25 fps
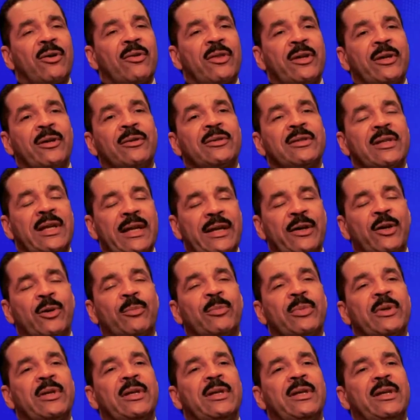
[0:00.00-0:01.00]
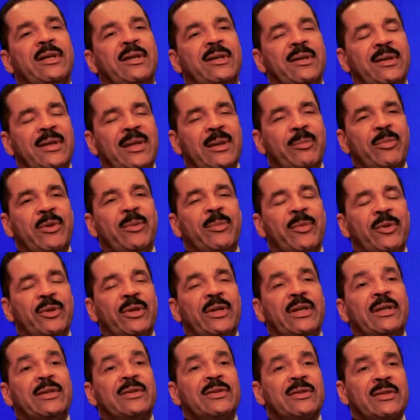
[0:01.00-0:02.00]
are there to help keep
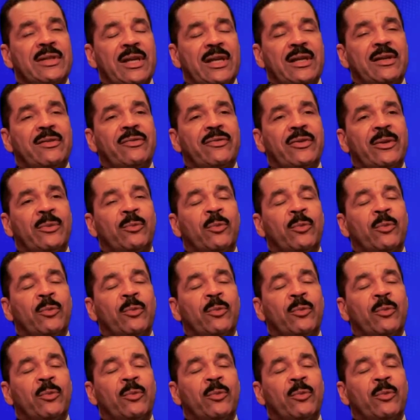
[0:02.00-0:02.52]
communities safe.